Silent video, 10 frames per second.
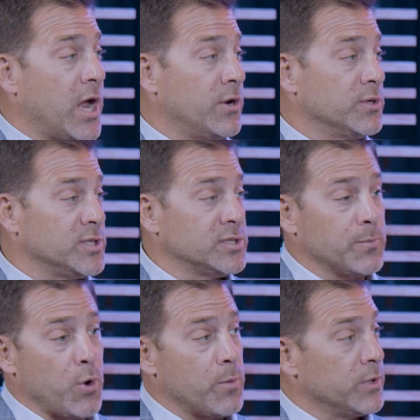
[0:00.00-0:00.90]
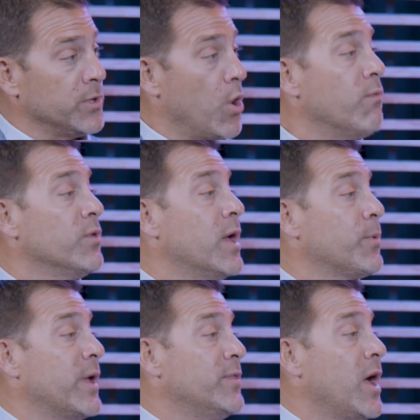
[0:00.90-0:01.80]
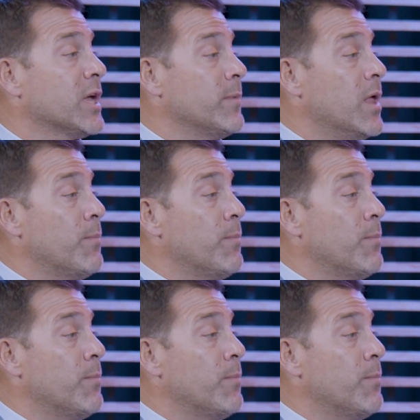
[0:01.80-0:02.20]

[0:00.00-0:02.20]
carrier sits appropriately over that plan document.